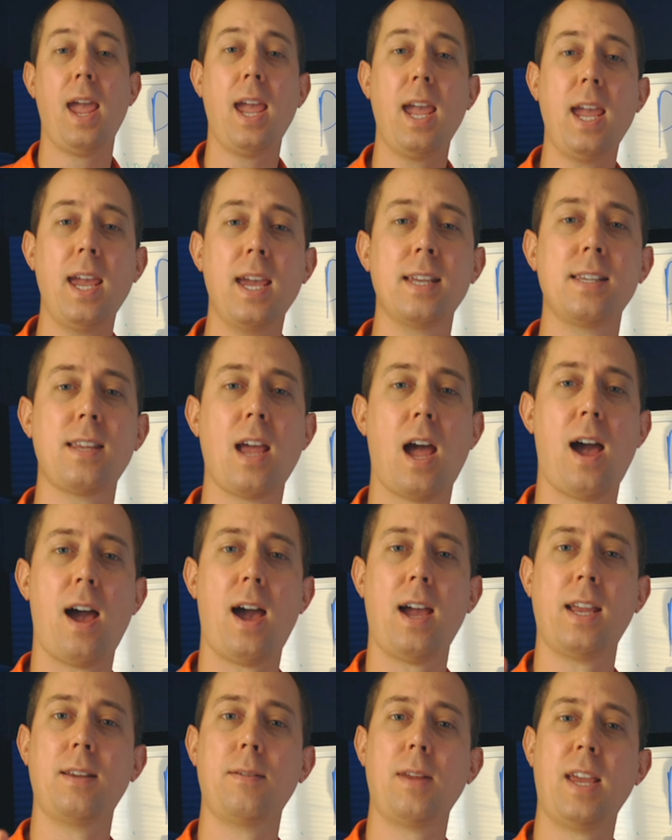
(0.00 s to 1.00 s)
and
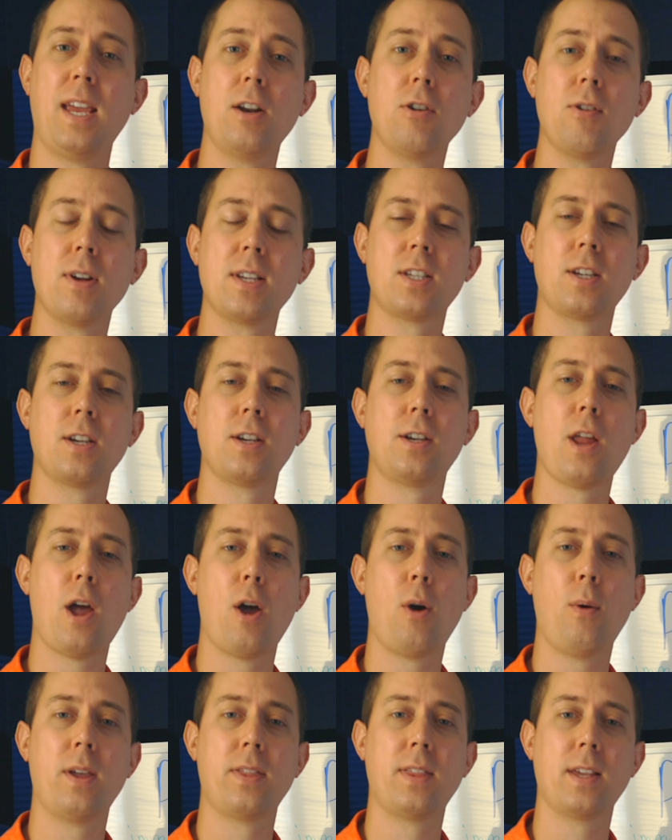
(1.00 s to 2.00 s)
I'm interested to
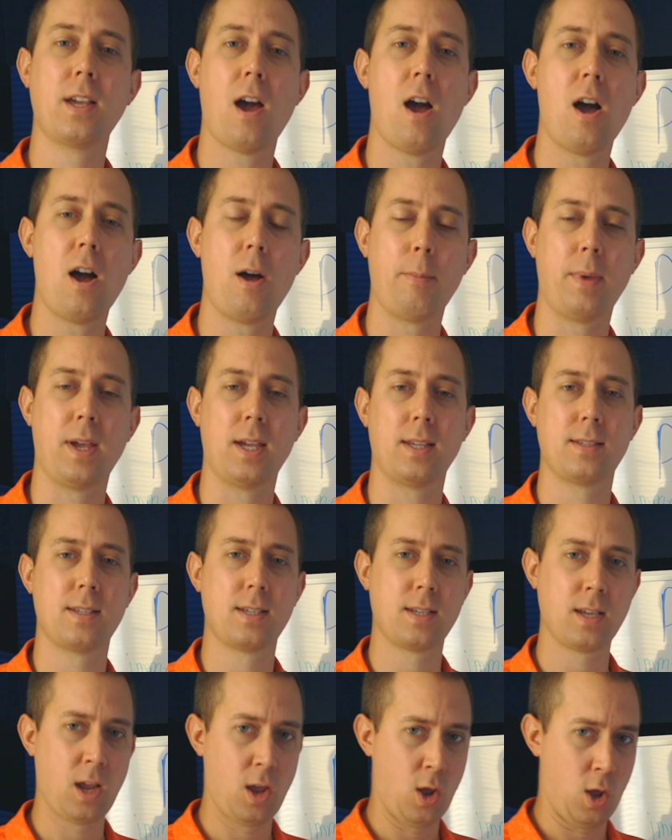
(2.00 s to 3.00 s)
know in the
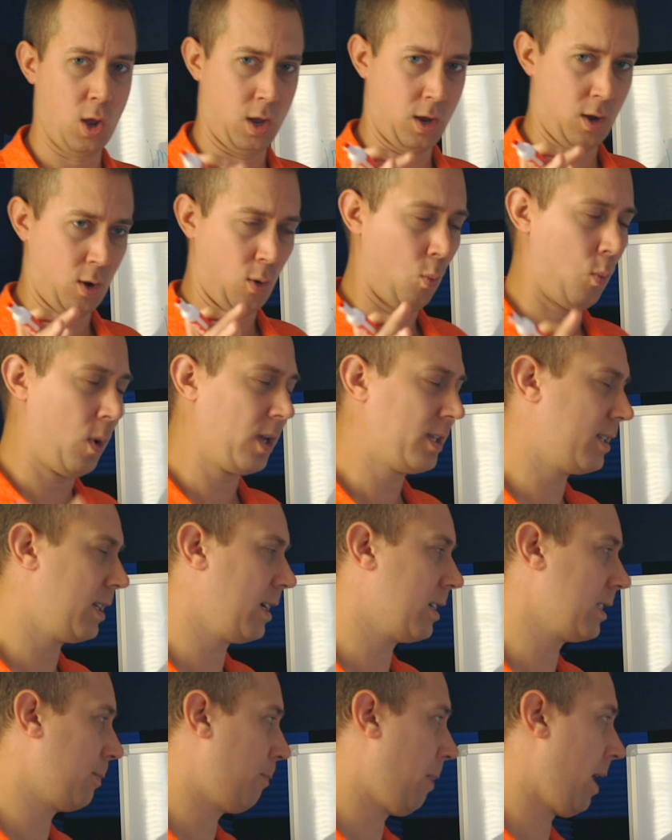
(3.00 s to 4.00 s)
comments, what
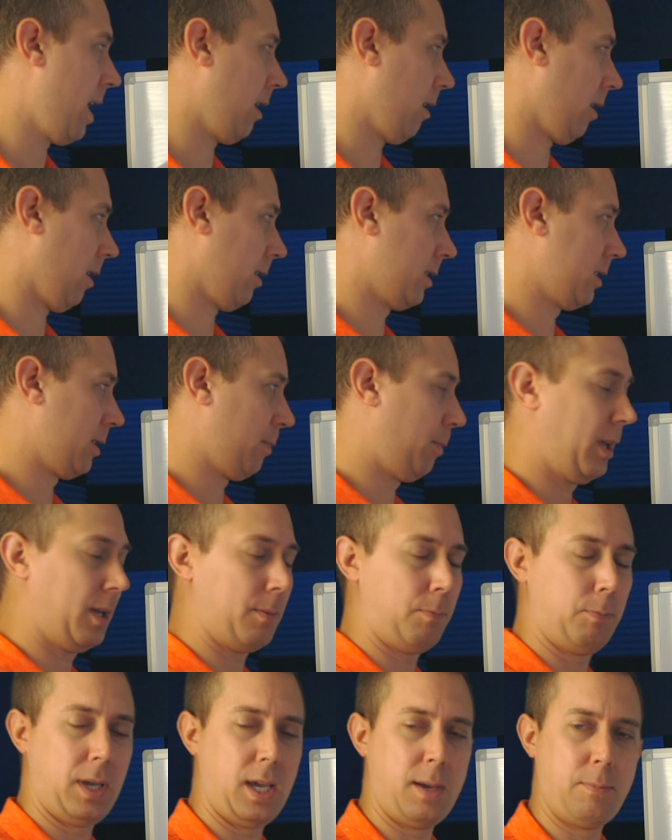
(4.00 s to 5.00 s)
sounds better, to be a
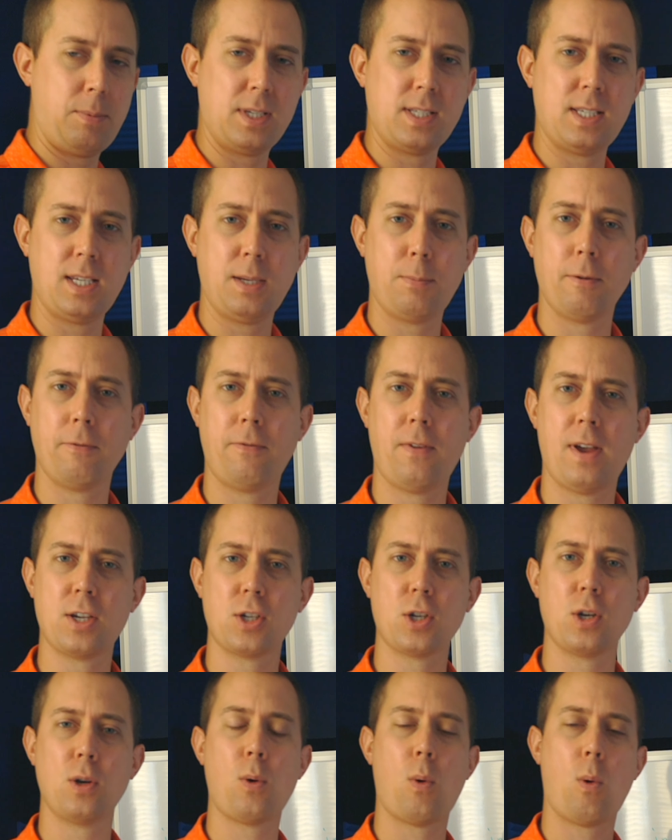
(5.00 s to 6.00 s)
PPC
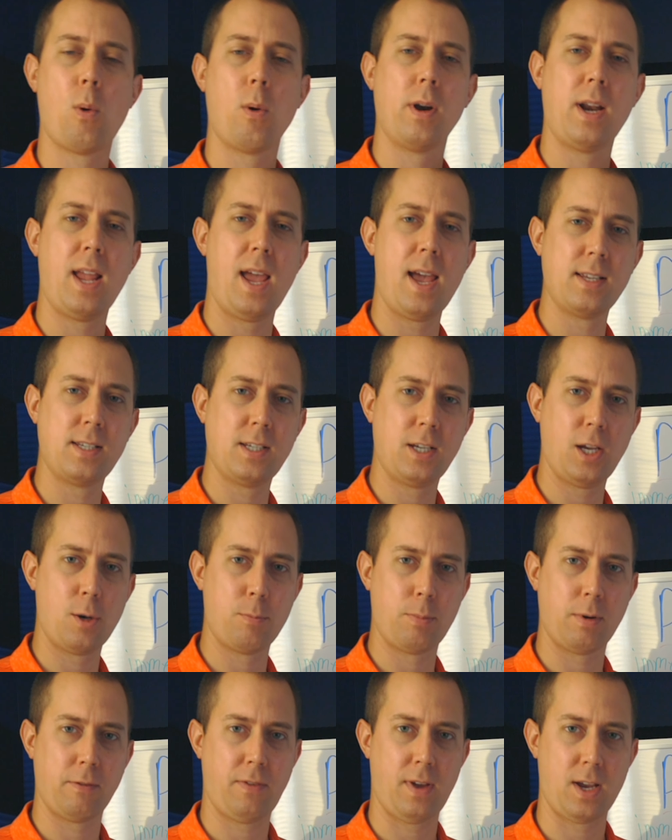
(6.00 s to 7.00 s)
professional or an
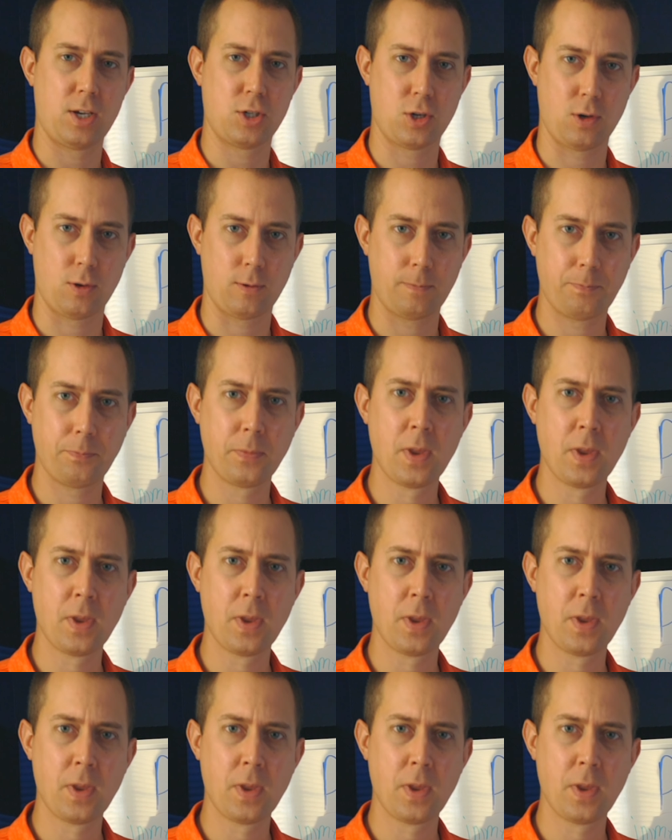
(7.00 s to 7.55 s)
SEO professional?